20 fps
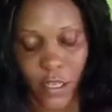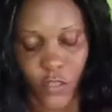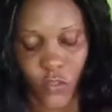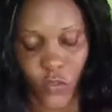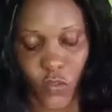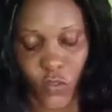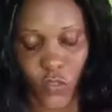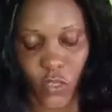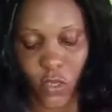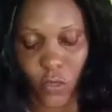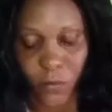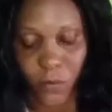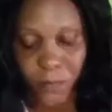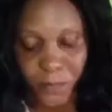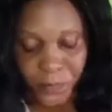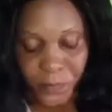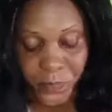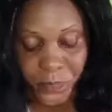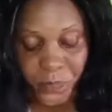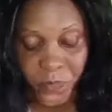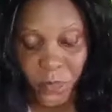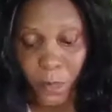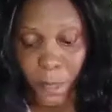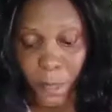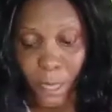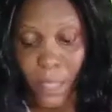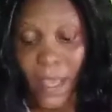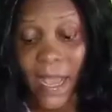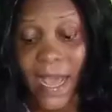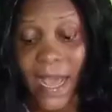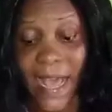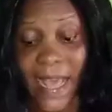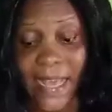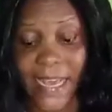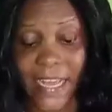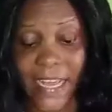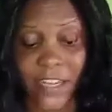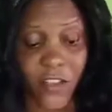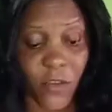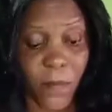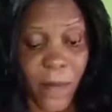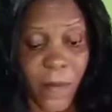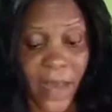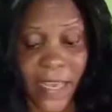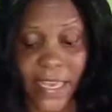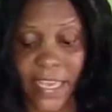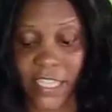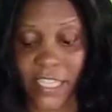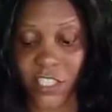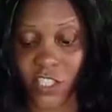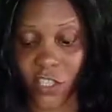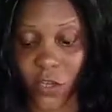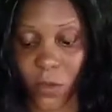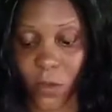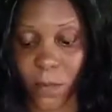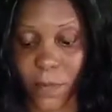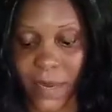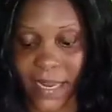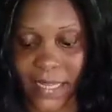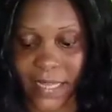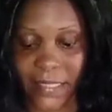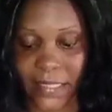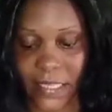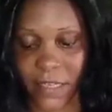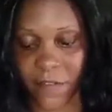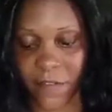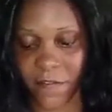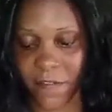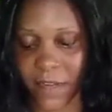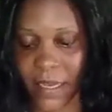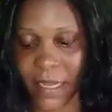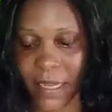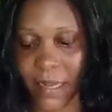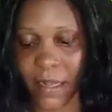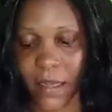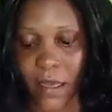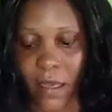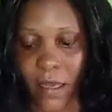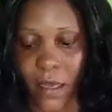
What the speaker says: So how can you package your plantain flour?